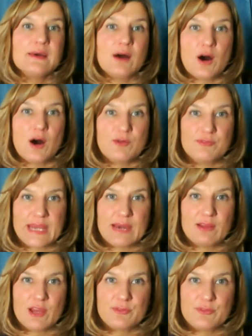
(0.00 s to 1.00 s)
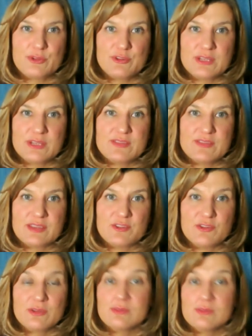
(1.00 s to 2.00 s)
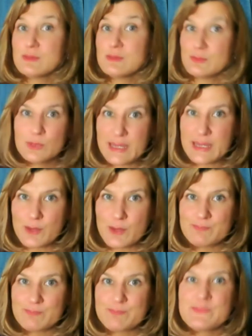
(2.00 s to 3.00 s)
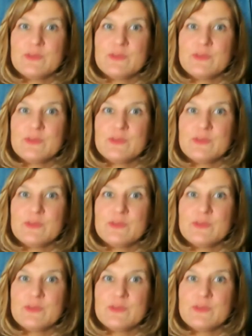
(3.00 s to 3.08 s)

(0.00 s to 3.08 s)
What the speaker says: half-an-hour life retuning session will get one.